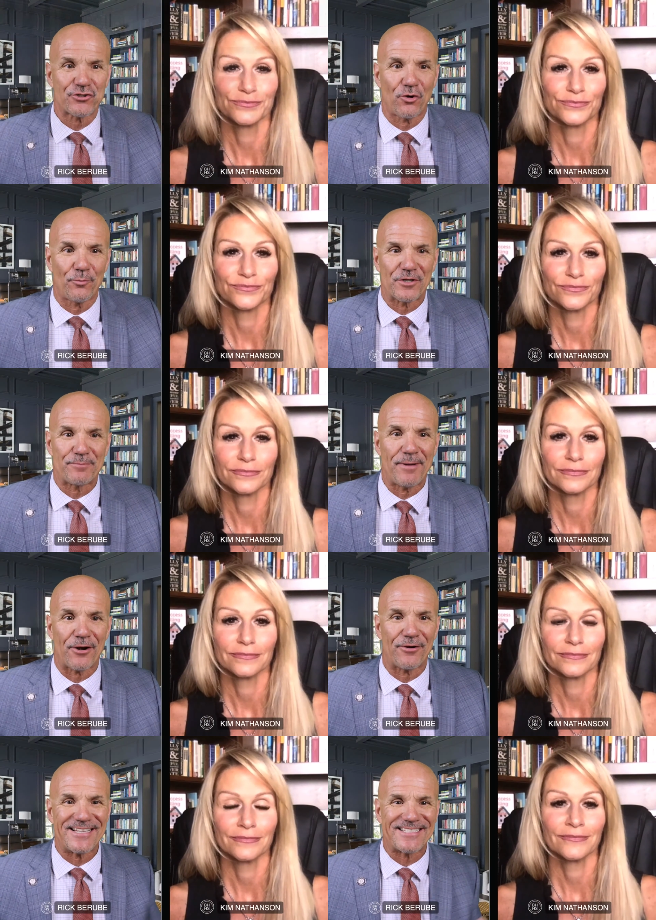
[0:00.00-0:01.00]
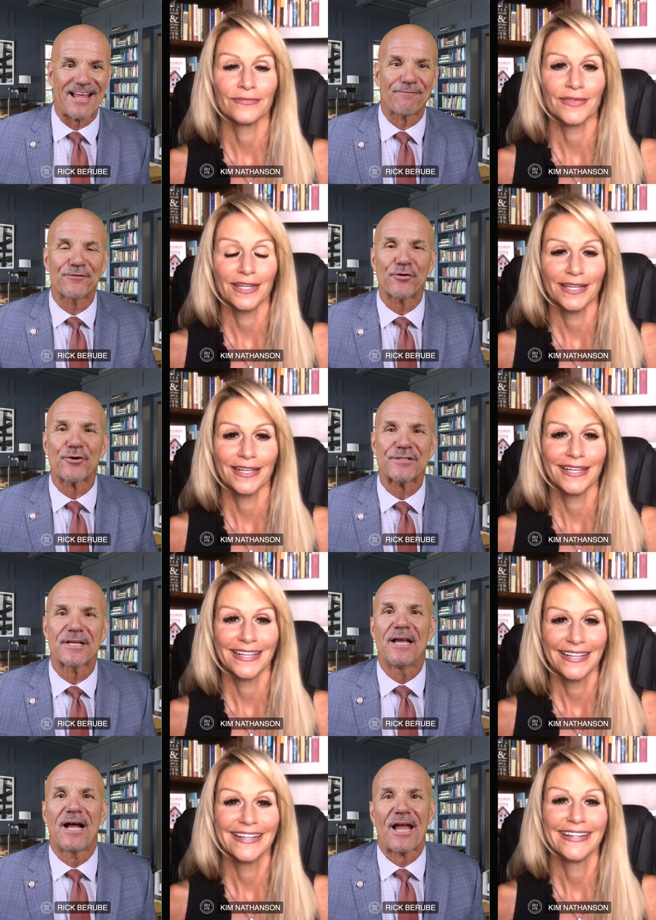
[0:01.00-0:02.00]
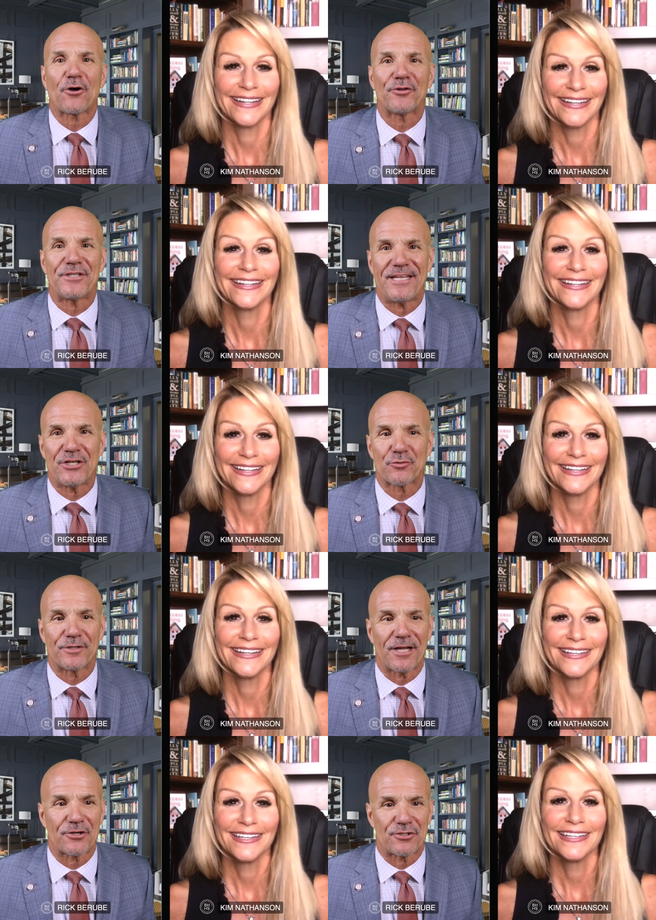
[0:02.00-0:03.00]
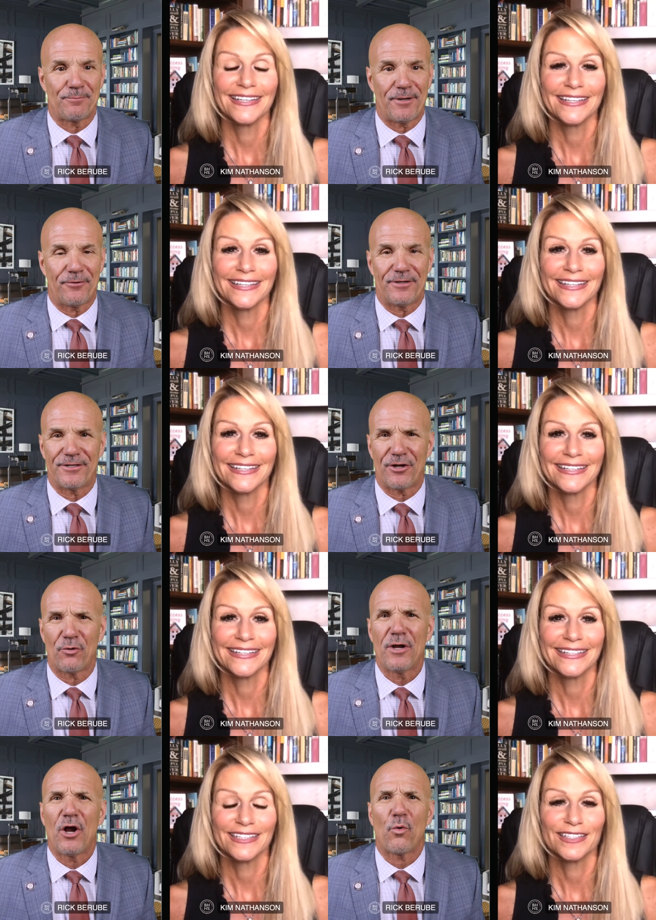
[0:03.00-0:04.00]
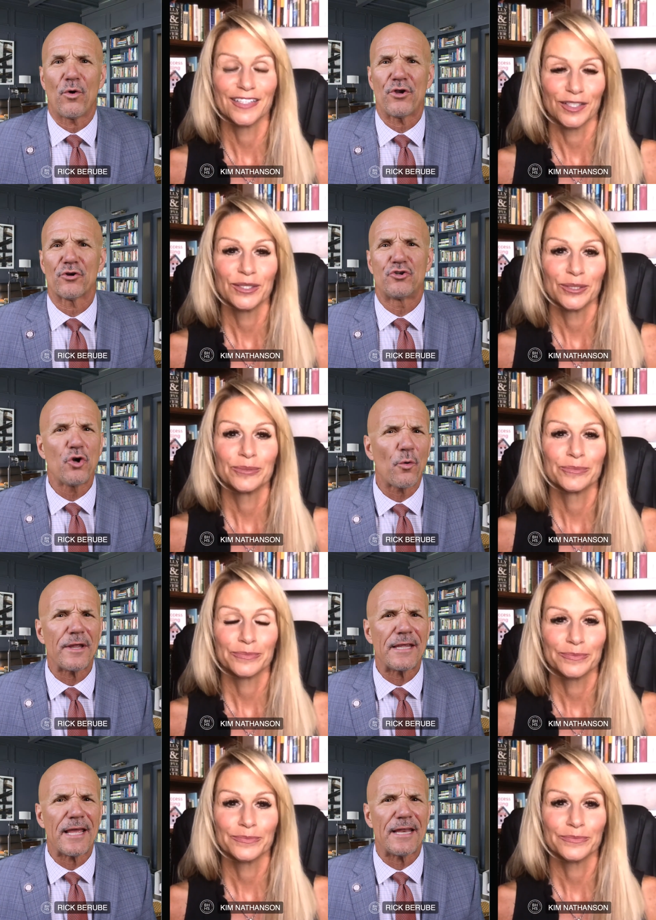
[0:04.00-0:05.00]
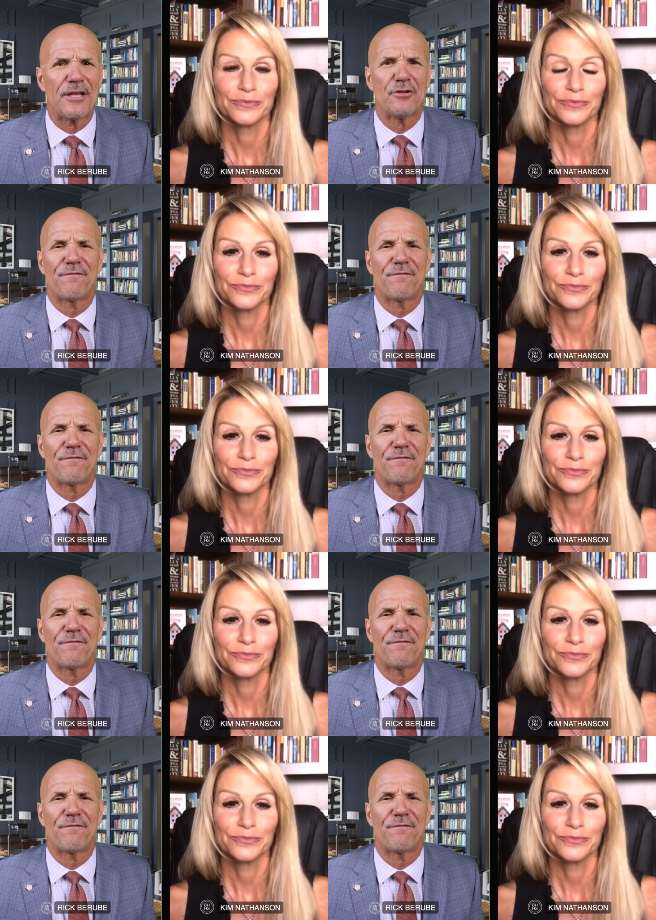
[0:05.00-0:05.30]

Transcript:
Speaker 1: so much better. It's that first, I call it the introduction period, you know, where you're doing it and